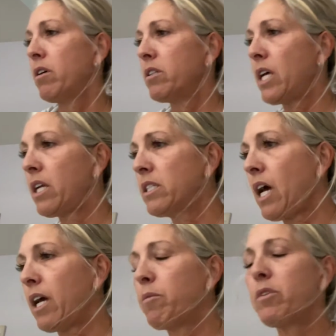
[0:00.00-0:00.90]
10
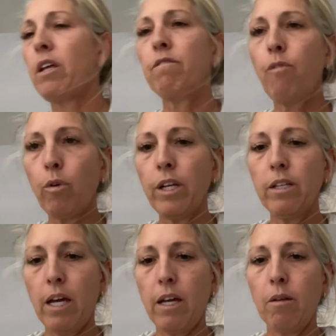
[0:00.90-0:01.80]
times, and then 40
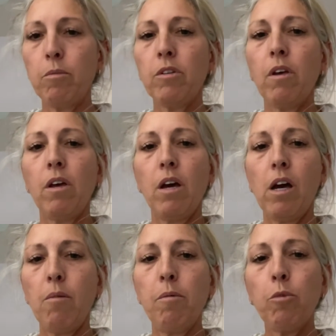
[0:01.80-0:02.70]
times.
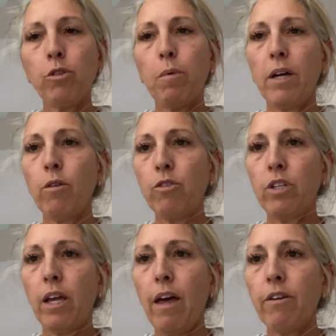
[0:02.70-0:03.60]
And multiply those
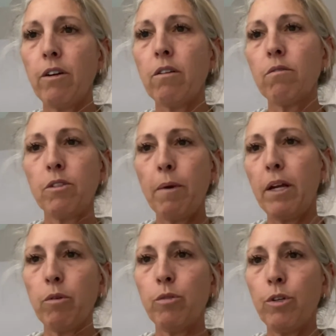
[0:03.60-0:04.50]
together, depending
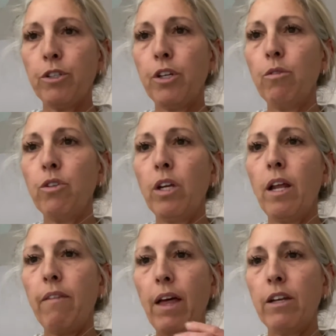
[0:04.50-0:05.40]
on which one you're using,
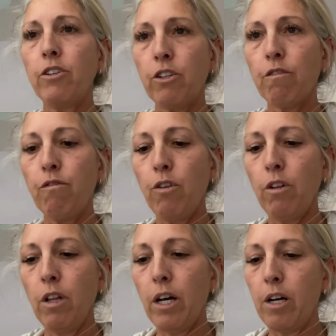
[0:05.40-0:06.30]
and that is your
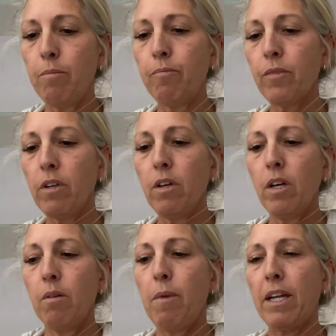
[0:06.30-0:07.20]
full
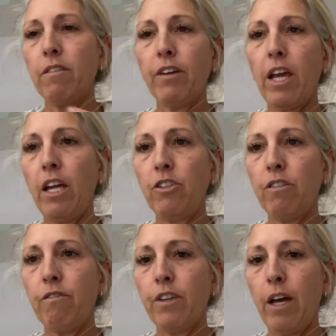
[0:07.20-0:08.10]

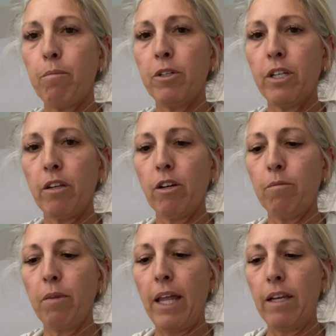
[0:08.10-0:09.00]
magnification for that particular
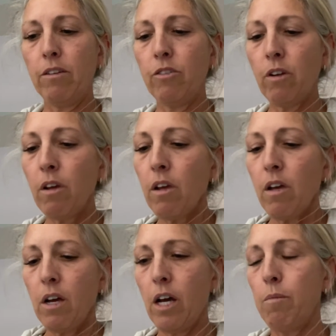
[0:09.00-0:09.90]
lens.
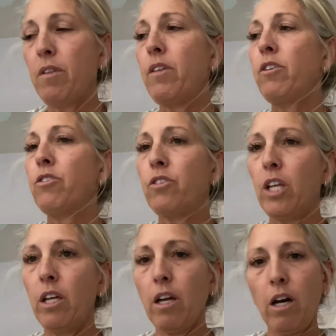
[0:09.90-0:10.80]
And then there's
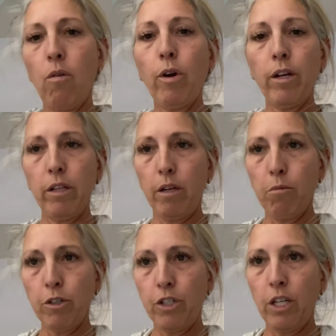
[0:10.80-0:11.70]
the oil
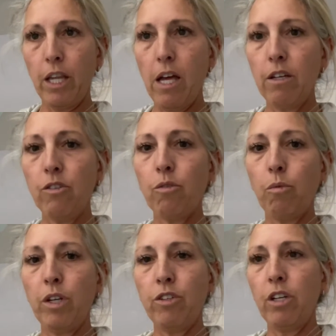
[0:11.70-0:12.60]
immersion lens,
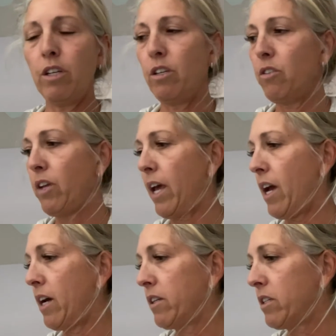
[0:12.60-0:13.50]
which is
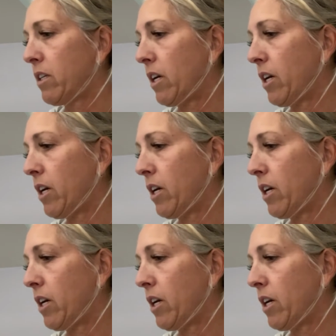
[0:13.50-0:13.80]
at